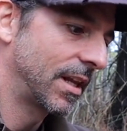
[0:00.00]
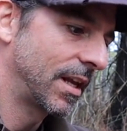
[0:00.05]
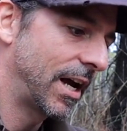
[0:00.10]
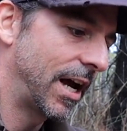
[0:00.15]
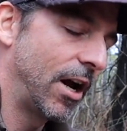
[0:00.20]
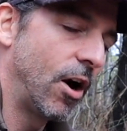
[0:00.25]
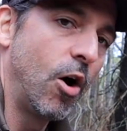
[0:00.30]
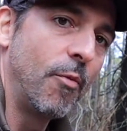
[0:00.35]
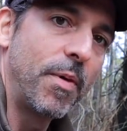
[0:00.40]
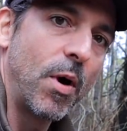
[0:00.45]

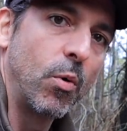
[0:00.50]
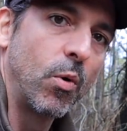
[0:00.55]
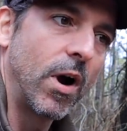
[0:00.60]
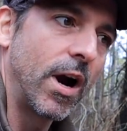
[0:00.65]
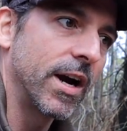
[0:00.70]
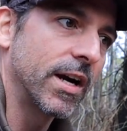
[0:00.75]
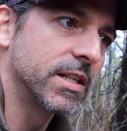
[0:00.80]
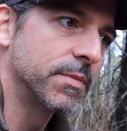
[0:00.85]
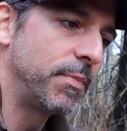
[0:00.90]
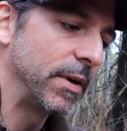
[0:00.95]
I hope it
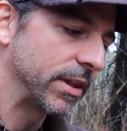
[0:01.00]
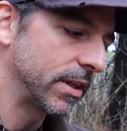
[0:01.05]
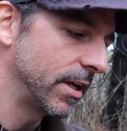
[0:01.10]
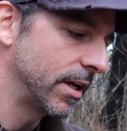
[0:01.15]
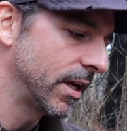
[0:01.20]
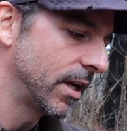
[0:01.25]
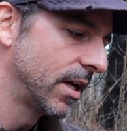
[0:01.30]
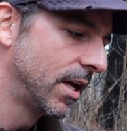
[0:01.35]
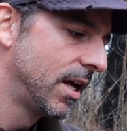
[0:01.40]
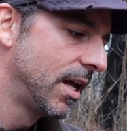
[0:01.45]
works,
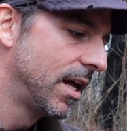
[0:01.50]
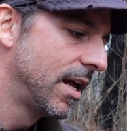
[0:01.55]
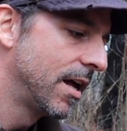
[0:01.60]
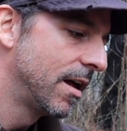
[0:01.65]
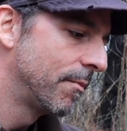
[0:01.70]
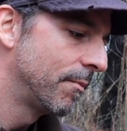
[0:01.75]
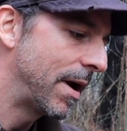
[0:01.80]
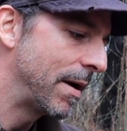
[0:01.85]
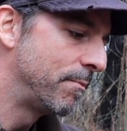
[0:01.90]
but my